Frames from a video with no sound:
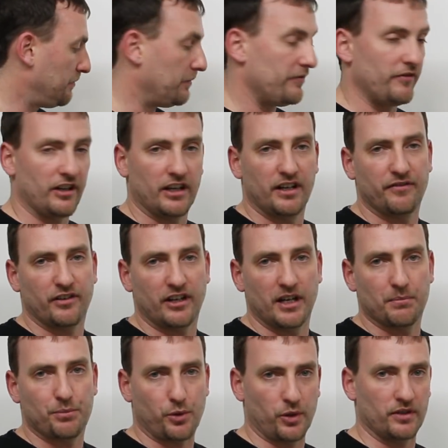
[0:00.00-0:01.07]
Very, very
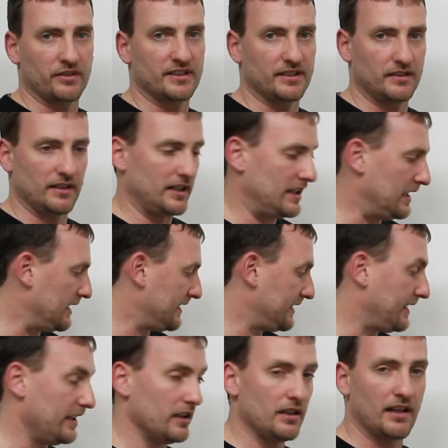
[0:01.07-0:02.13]
important
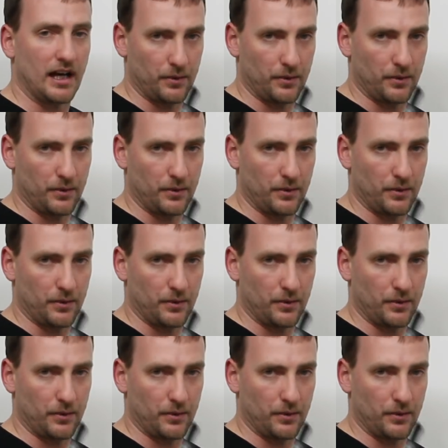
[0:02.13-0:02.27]
skill.